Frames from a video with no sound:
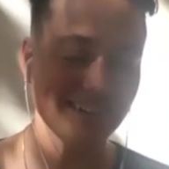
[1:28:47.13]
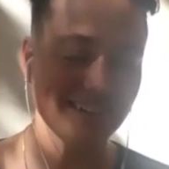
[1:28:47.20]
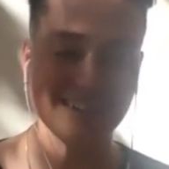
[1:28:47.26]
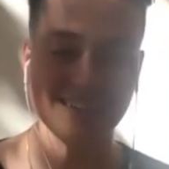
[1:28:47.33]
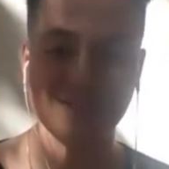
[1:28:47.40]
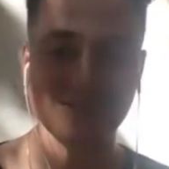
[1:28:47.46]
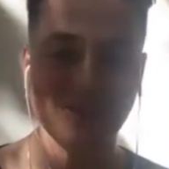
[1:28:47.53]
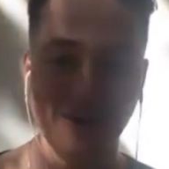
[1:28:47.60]

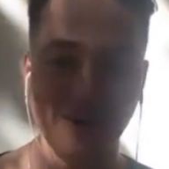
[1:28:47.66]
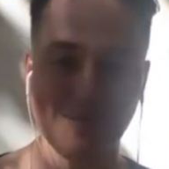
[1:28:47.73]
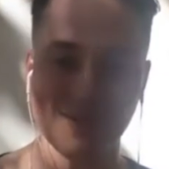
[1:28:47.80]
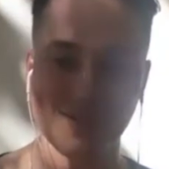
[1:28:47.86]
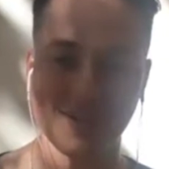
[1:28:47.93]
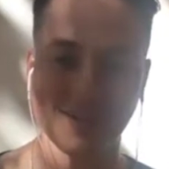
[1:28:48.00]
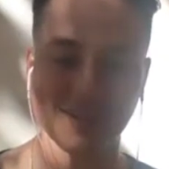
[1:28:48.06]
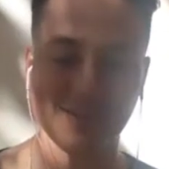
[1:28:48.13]
and you know how
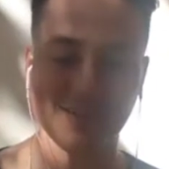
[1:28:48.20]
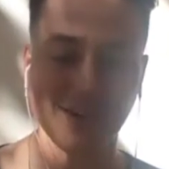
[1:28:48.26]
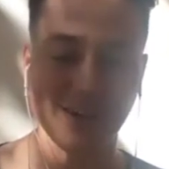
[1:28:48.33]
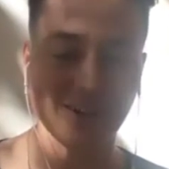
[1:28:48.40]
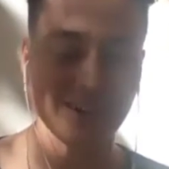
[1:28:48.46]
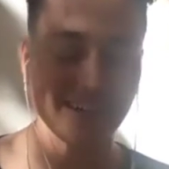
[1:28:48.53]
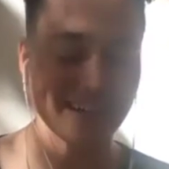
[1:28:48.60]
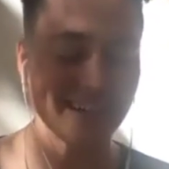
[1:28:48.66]
much I love
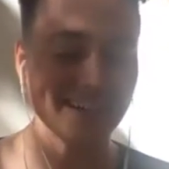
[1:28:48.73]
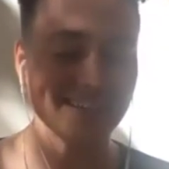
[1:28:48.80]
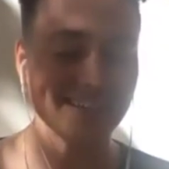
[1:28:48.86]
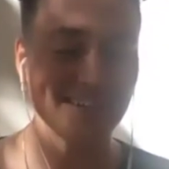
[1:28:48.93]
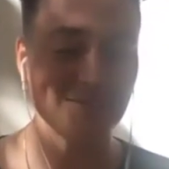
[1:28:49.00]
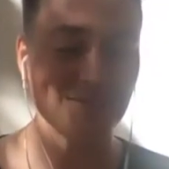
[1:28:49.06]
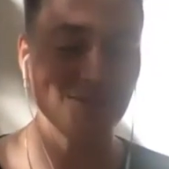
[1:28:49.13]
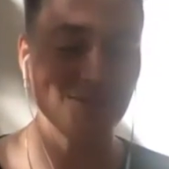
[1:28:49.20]
Eric and
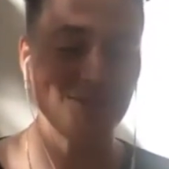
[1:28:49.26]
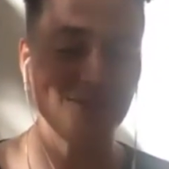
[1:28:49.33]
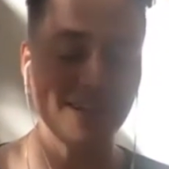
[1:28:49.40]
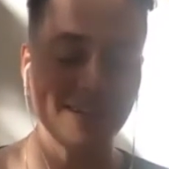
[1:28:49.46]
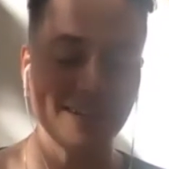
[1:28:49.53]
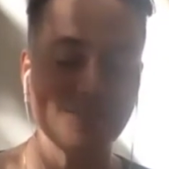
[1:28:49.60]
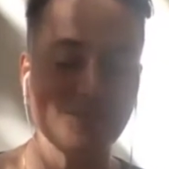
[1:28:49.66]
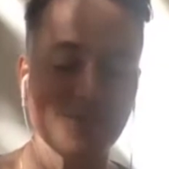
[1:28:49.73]

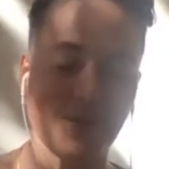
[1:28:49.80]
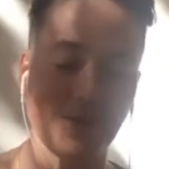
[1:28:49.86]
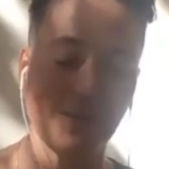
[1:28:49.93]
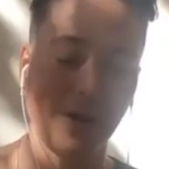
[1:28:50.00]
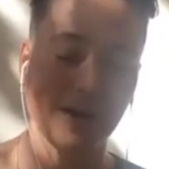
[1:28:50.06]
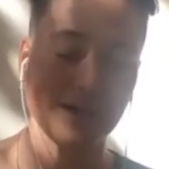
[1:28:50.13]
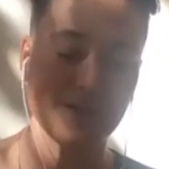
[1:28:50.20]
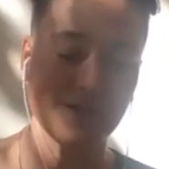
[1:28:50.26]
appreciate him so
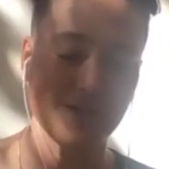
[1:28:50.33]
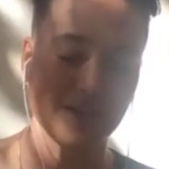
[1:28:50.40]
much.